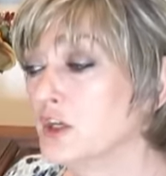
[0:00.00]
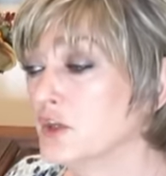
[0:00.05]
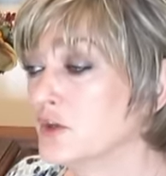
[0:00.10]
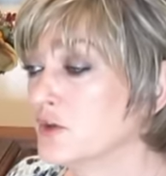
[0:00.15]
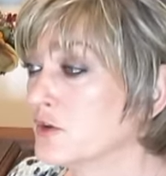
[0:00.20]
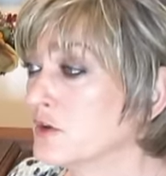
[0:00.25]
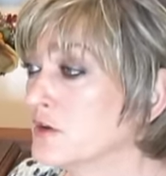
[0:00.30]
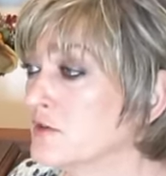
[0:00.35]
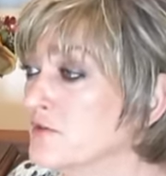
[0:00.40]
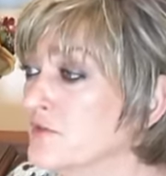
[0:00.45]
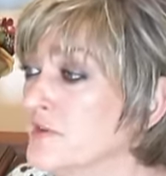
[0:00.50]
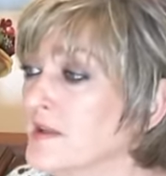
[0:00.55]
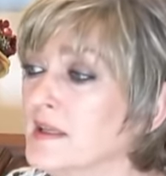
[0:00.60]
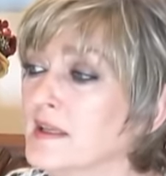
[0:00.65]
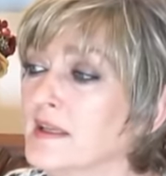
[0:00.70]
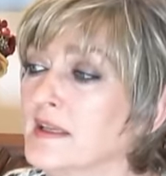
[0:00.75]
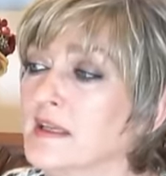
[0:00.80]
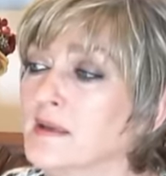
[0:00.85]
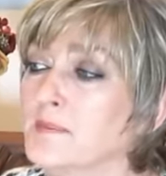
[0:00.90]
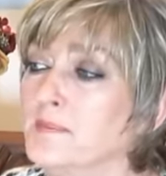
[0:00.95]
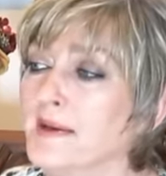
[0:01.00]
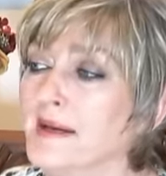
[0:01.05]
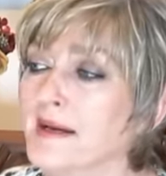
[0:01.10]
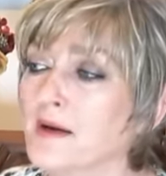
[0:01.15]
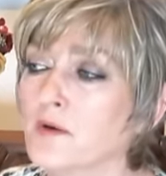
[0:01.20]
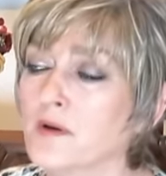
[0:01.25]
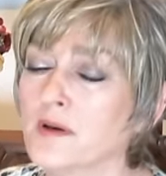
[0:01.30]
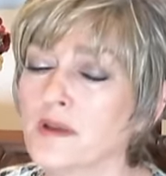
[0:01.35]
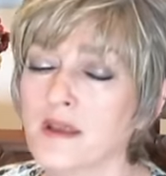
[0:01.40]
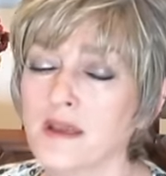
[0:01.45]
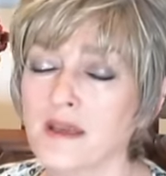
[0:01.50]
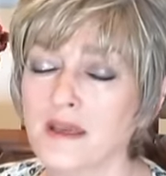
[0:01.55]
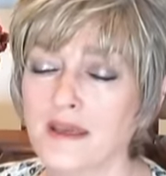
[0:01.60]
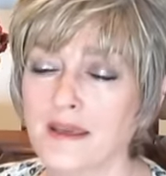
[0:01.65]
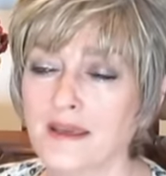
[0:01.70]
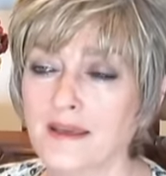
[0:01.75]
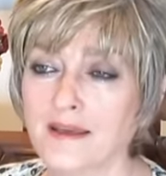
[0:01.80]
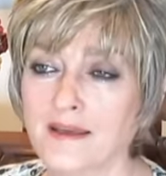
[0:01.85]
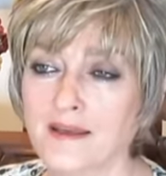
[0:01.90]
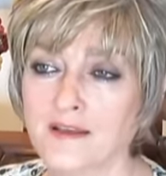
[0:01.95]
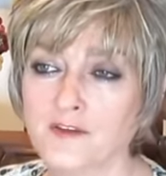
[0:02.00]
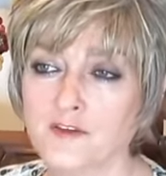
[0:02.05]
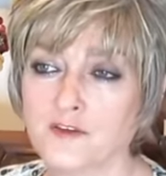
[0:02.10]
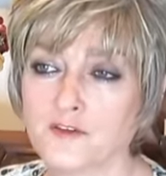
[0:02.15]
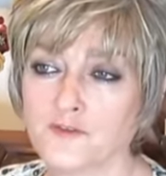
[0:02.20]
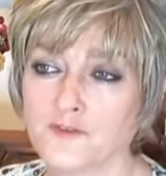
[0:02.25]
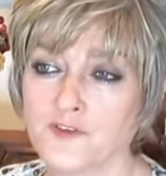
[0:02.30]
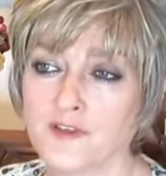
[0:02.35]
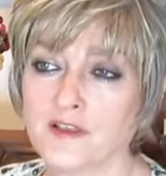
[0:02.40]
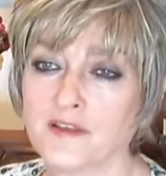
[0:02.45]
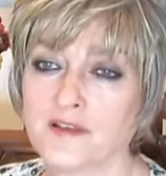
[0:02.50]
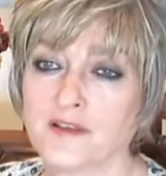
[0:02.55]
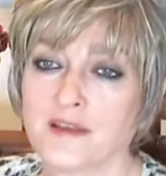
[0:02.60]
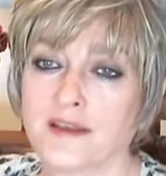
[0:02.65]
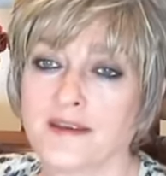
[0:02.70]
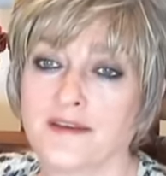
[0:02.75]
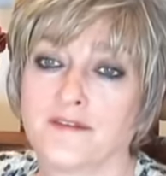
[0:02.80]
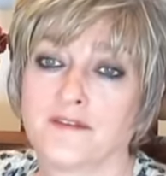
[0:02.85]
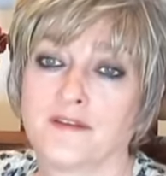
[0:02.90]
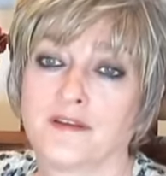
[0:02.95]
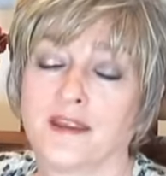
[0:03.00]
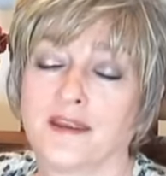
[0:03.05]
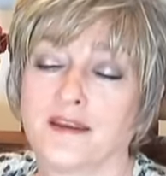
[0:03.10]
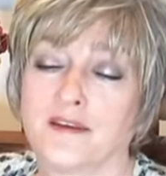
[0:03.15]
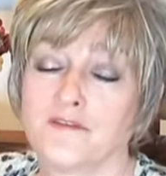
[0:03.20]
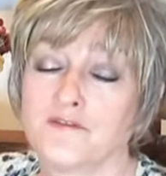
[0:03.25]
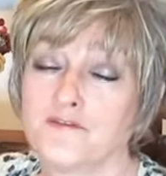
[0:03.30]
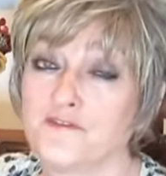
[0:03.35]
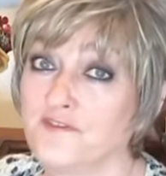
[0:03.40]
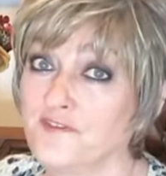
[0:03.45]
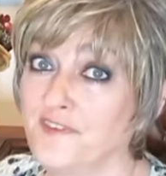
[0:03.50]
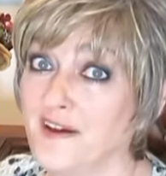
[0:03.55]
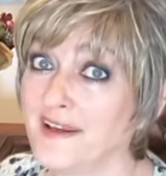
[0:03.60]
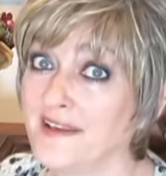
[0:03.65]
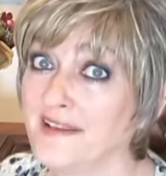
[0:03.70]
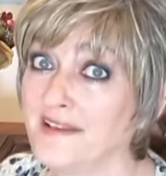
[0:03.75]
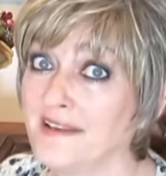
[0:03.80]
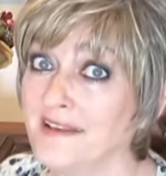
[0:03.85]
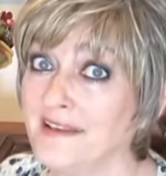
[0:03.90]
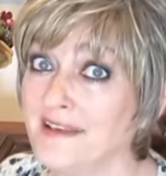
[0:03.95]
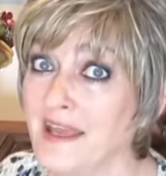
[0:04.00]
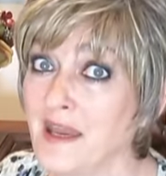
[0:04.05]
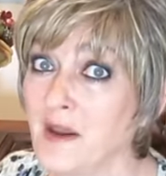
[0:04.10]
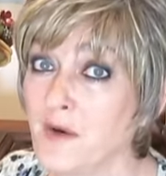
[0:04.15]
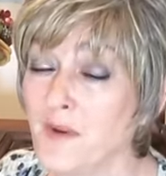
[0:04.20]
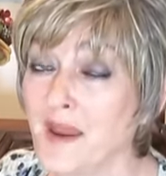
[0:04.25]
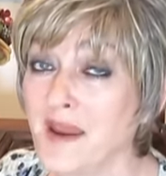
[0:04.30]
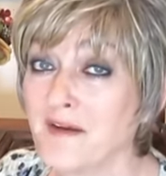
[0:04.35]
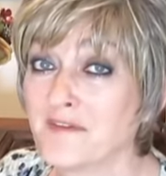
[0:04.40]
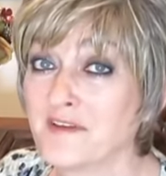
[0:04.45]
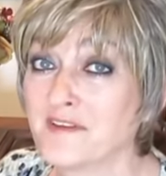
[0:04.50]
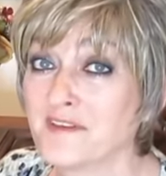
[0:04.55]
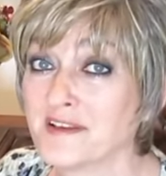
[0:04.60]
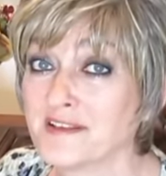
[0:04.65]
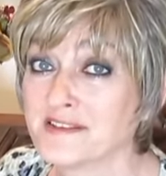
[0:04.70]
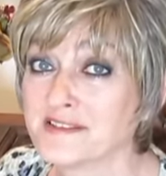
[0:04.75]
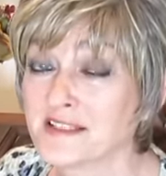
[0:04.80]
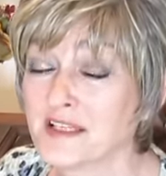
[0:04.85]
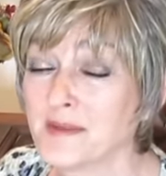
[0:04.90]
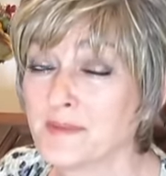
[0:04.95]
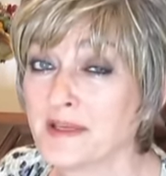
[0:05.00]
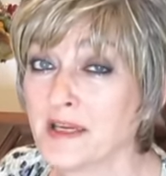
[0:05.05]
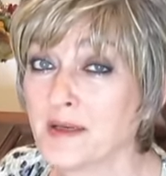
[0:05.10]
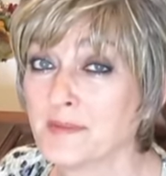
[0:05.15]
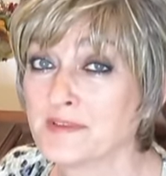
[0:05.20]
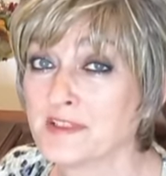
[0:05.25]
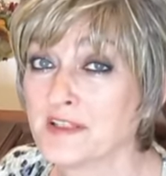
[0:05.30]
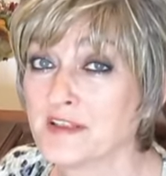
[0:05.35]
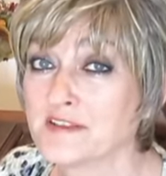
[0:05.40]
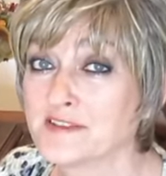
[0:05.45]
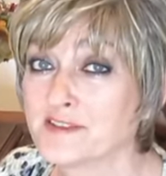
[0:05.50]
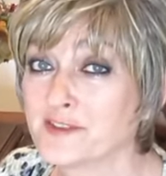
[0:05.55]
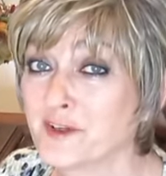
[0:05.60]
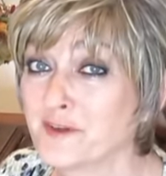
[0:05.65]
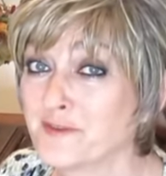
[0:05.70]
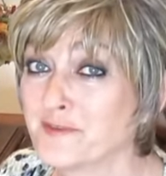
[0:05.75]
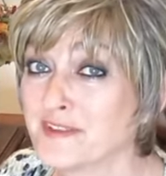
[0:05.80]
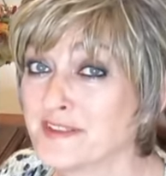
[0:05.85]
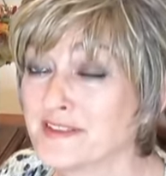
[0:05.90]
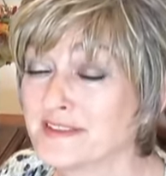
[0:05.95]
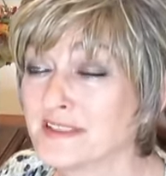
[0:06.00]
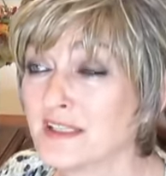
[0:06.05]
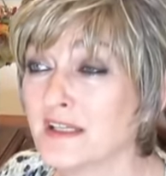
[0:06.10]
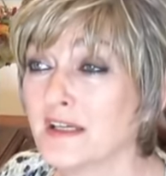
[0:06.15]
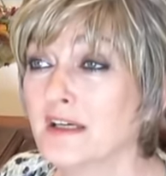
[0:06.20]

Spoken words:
You're feeling empowered, and you're feeling that, like, finally now everything is coming up to the surface.